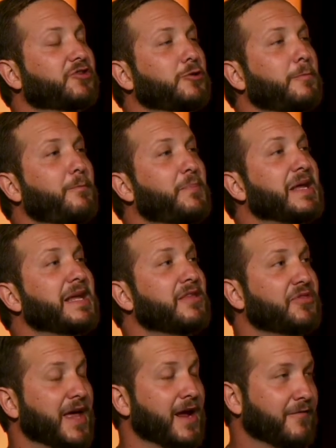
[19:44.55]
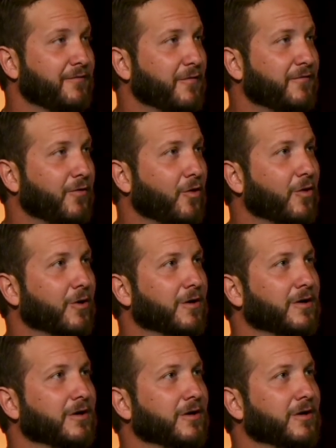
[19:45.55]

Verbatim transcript: to be thankful for